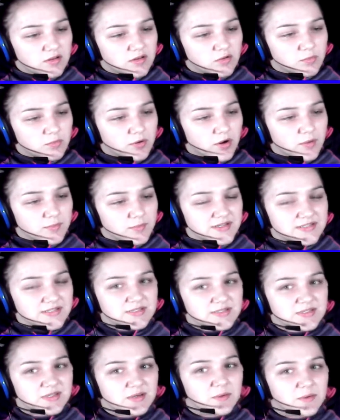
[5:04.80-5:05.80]
You
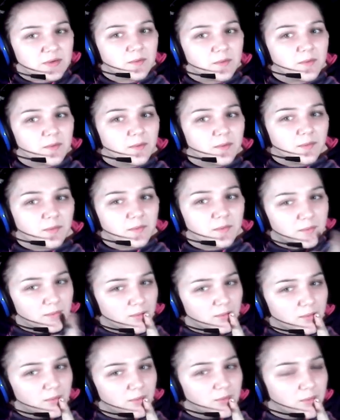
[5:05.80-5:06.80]
promised.
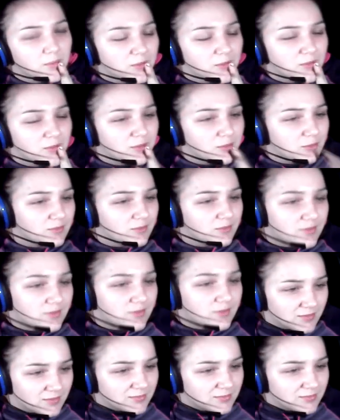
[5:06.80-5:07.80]
Ooh,
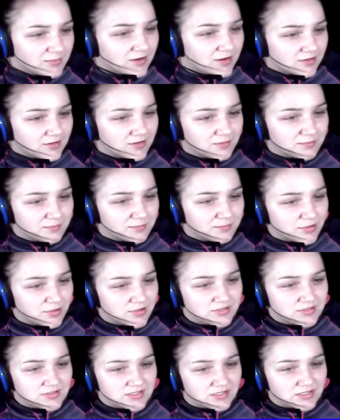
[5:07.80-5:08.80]
I'm not a good
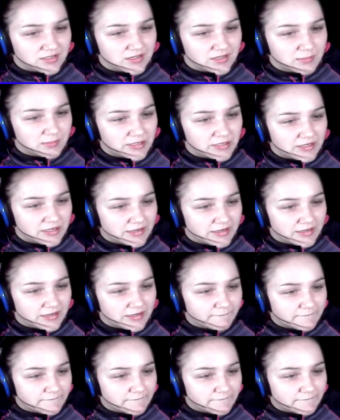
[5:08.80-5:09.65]
person, am I?